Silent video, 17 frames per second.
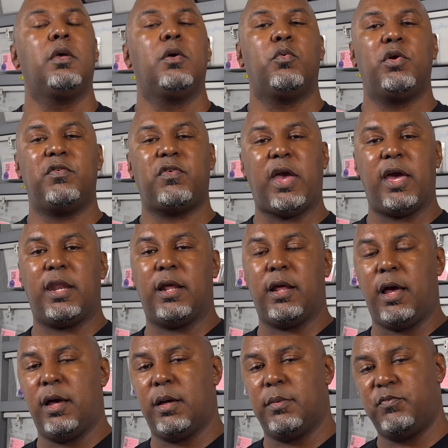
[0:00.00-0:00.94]
We've had
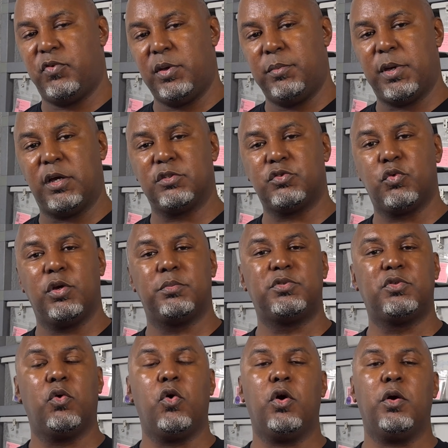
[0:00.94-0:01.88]
females
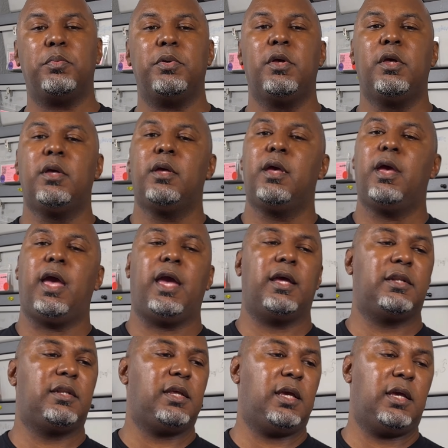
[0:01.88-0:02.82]
reabsorb,
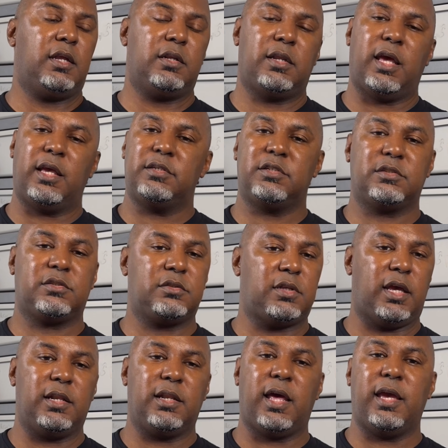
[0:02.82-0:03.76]
and then they
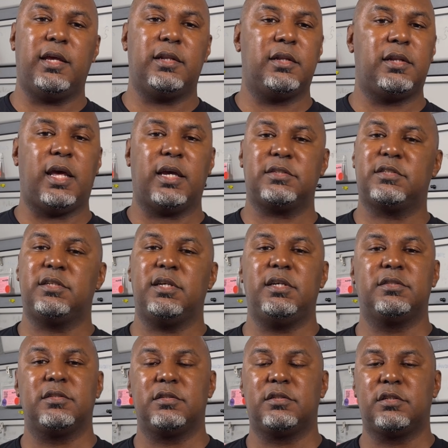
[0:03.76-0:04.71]
lay the next
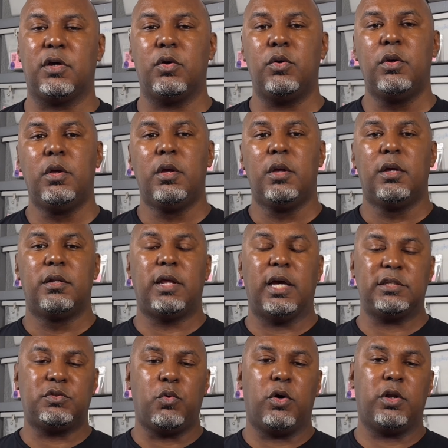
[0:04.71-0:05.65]
season. So
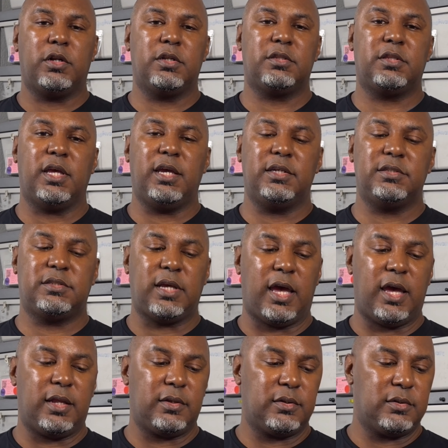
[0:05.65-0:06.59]
that's one of the things
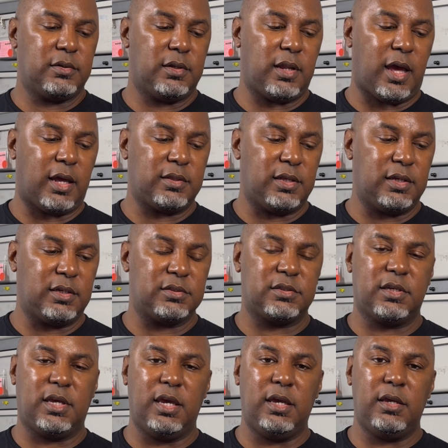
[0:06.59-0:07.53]
that I think is
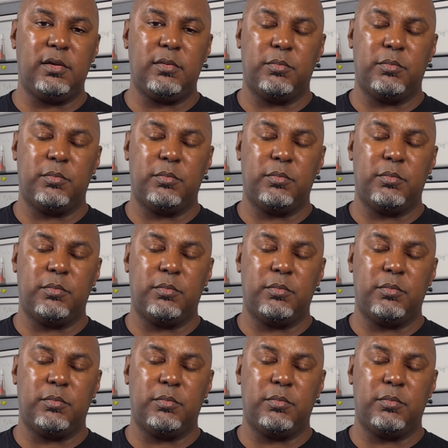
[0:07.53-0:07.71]
key.